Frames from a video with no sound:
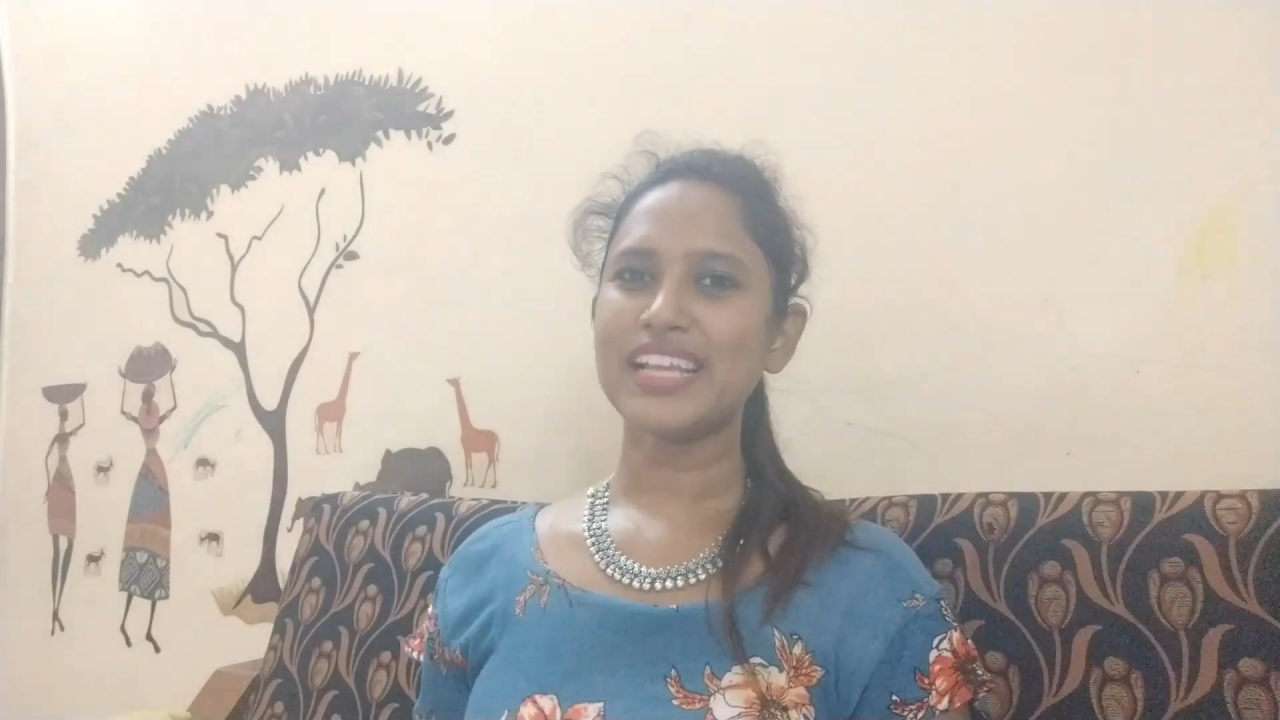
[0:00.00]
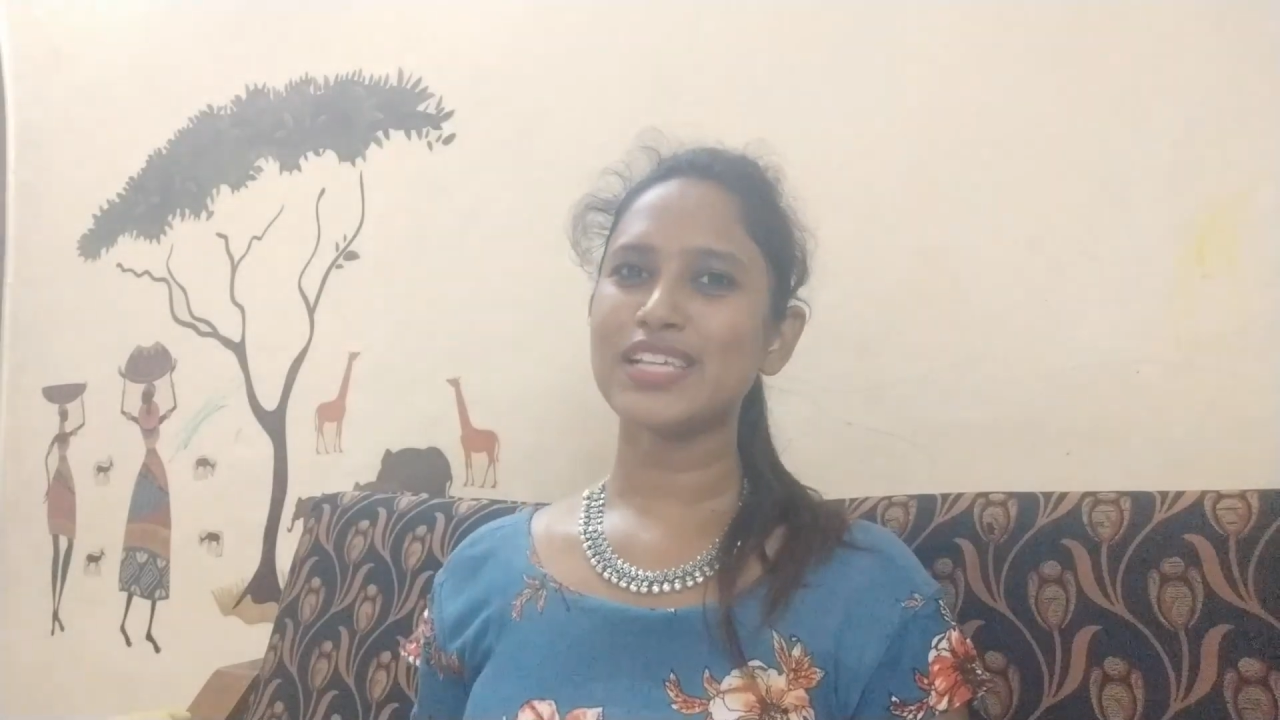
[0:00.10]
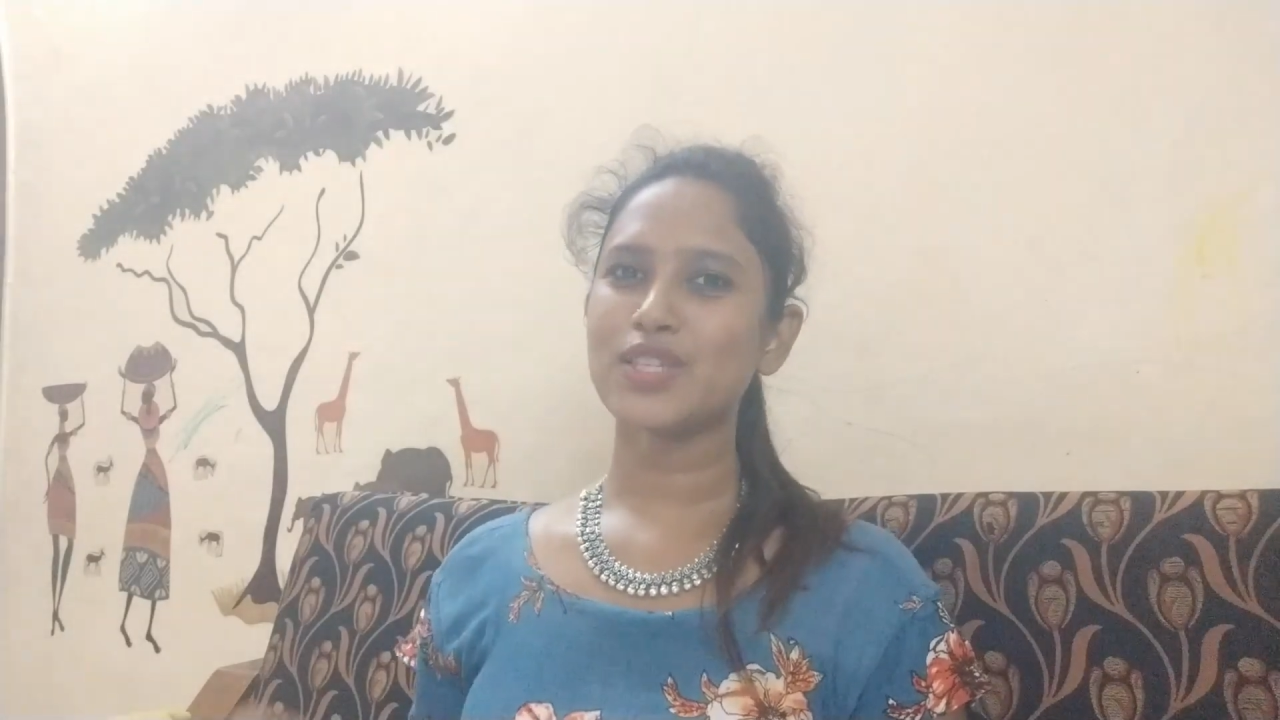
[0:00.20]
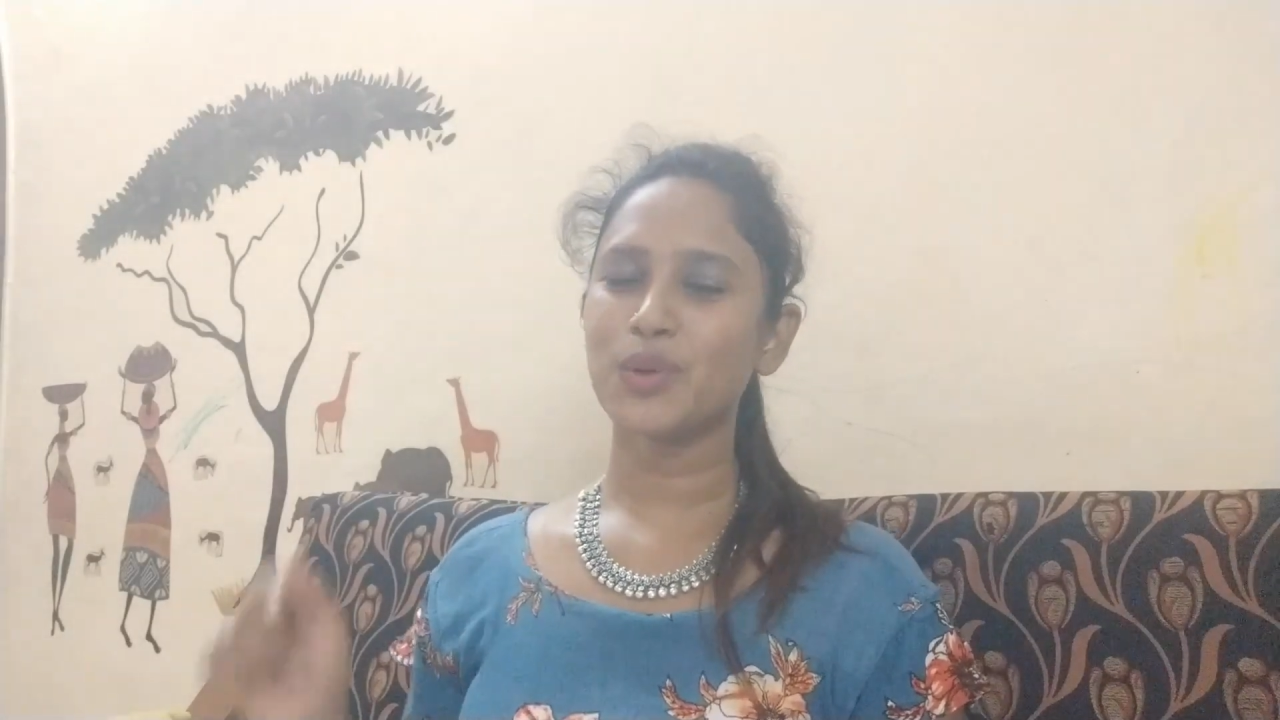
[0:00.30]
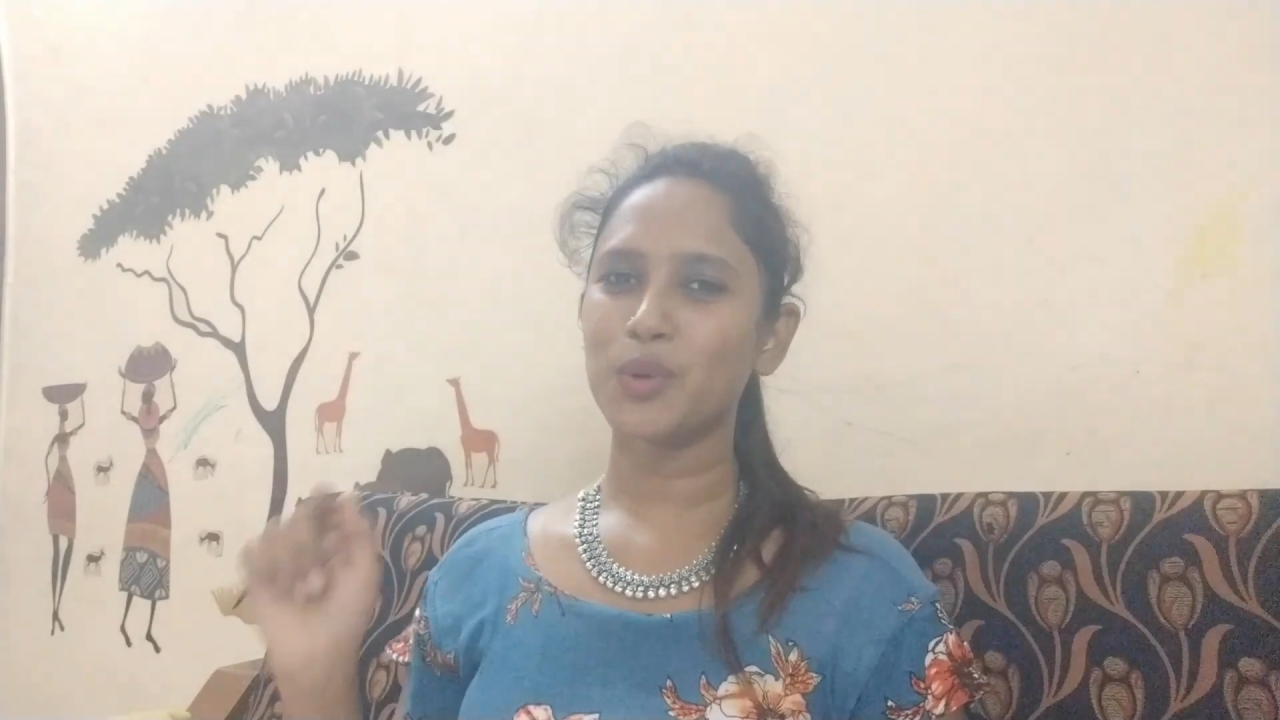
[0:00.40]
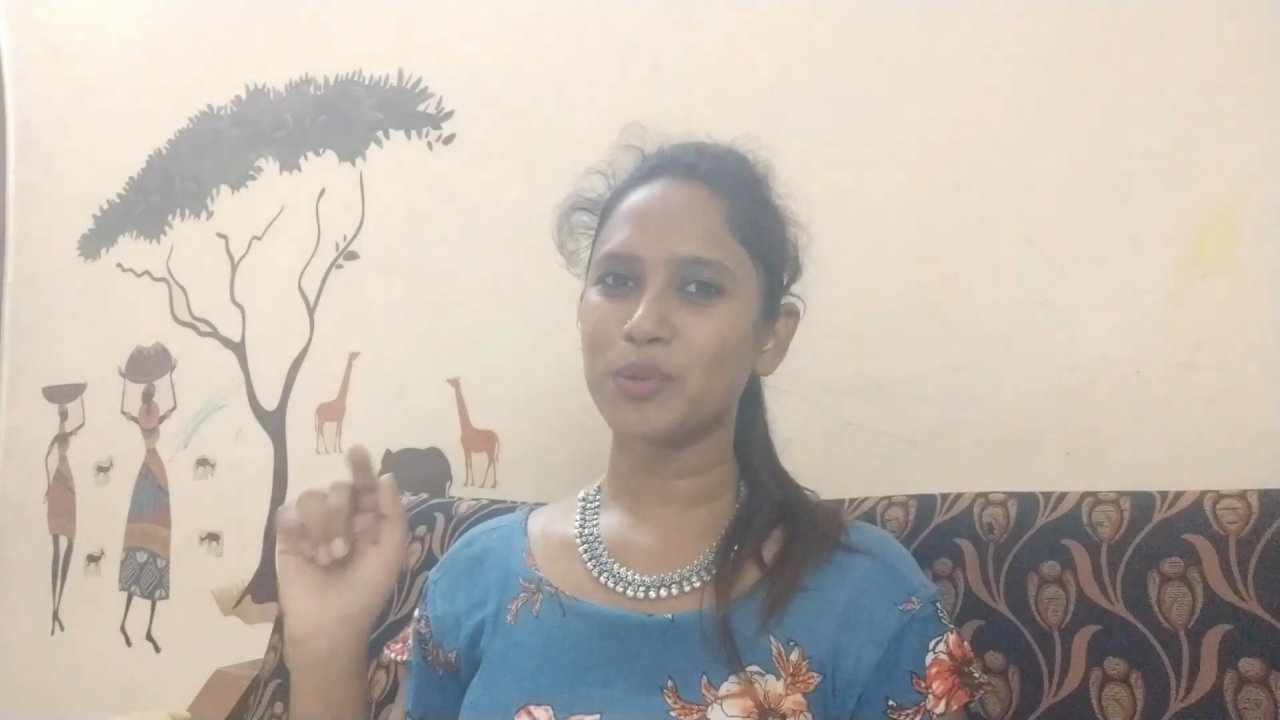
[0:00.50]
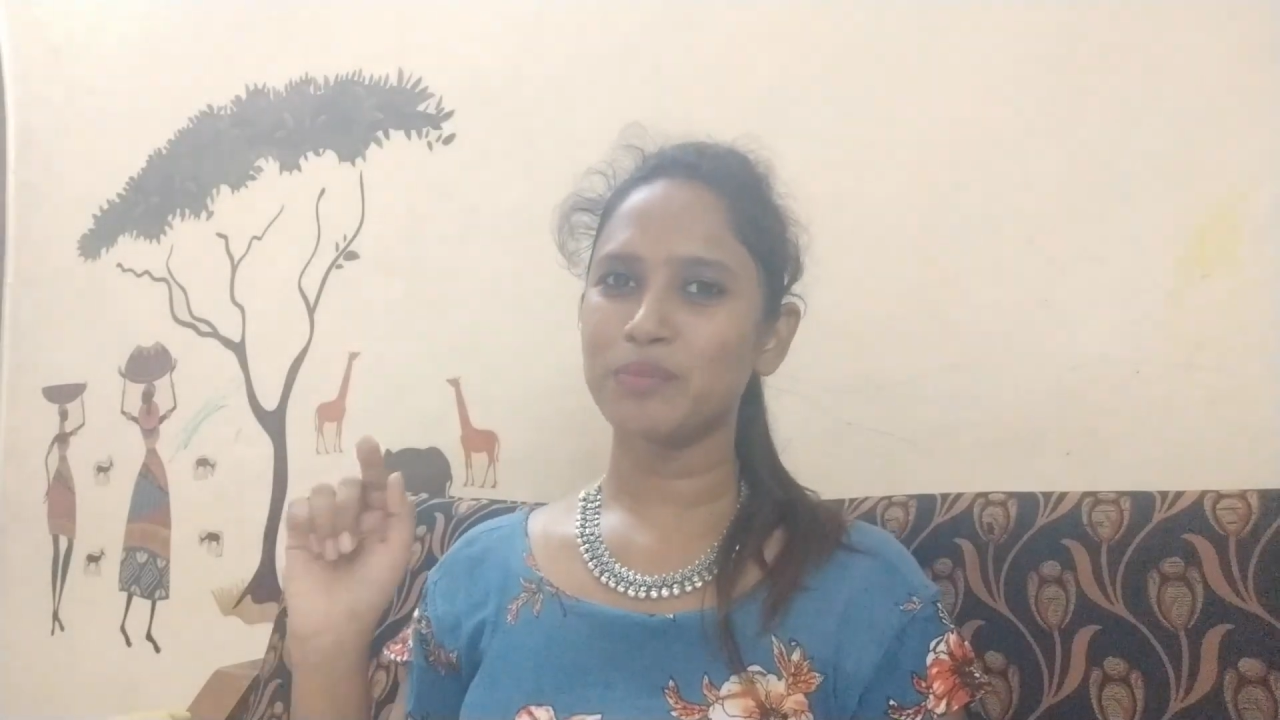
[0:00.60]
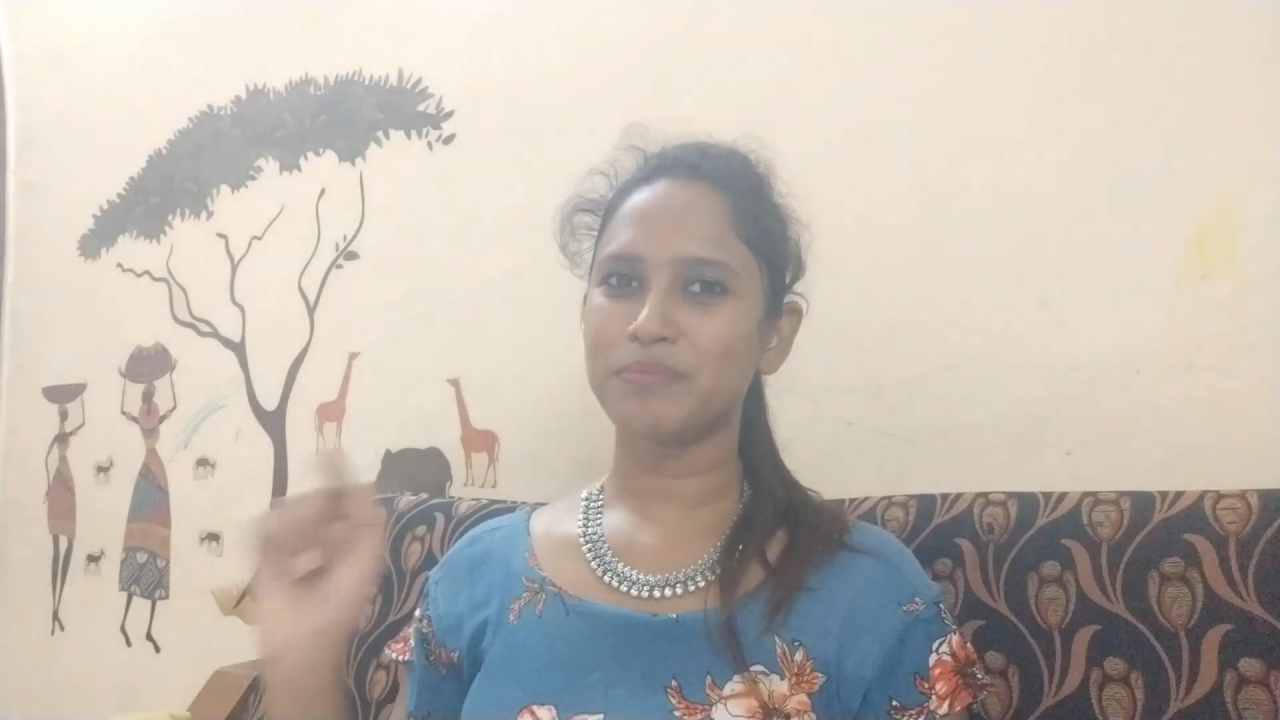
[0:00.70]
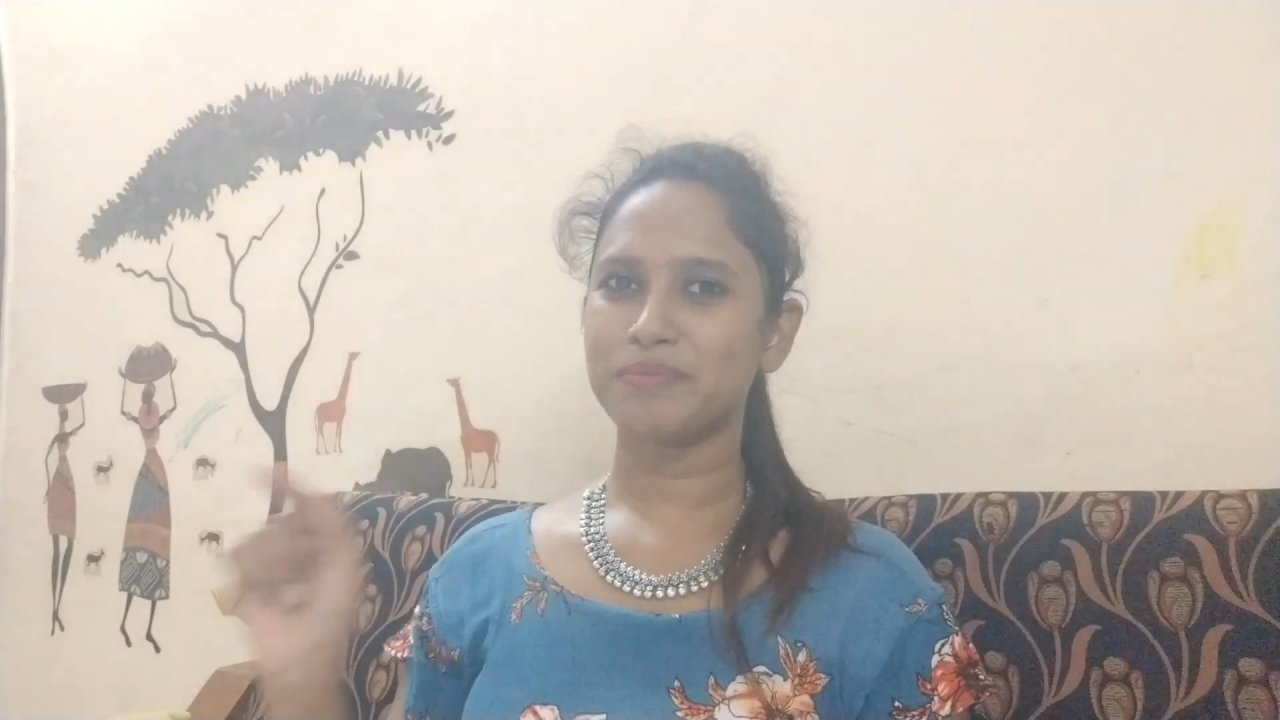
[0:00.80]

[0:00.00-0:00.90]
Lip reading: So